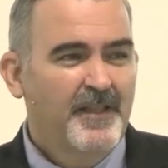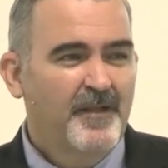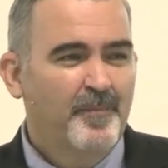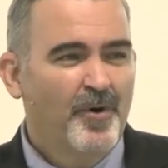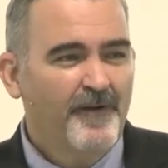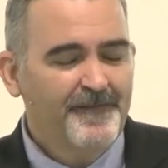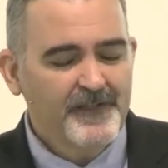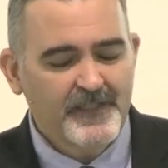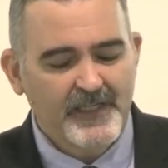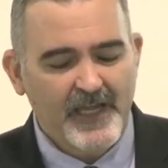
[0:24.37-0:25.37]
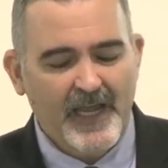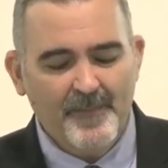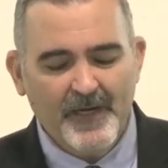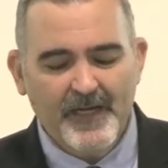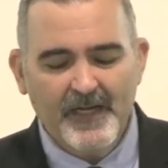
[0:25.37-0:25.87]
The prophet
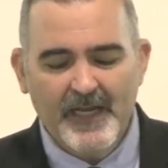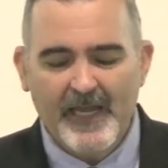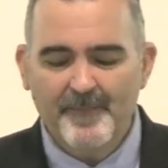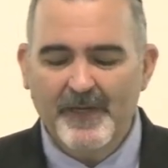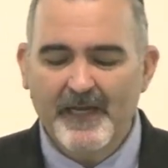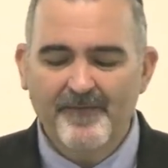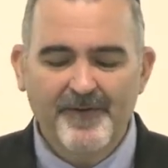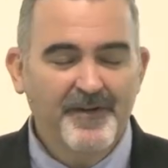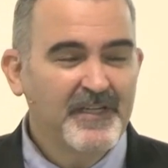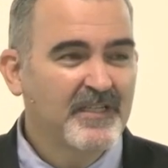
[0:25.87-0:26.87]
Habakkuk had become very